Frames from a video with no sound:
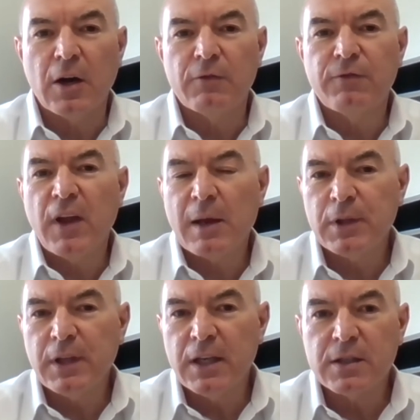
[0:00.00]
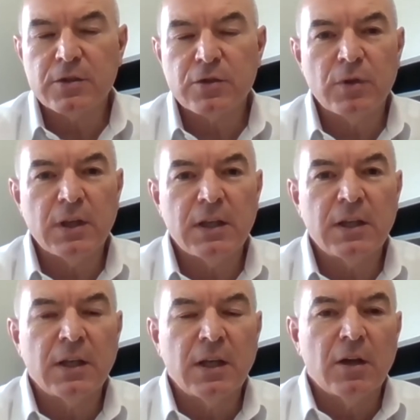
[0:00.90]
Family
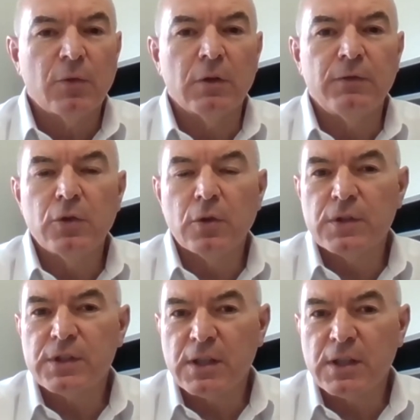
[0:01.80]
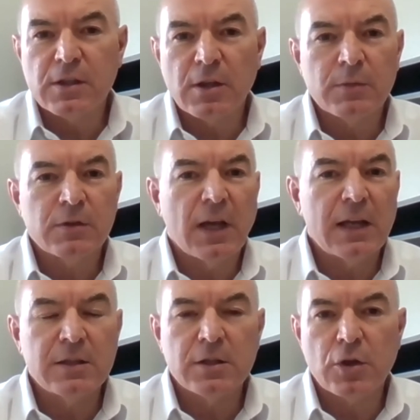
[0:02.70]
history, review of systems,
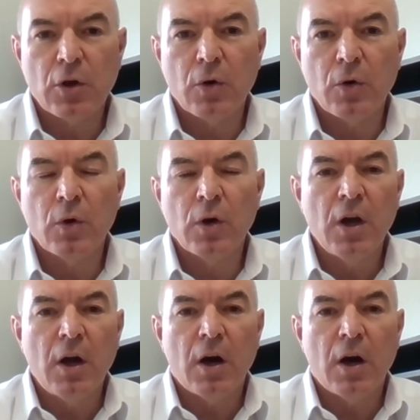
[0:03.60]
head to toe.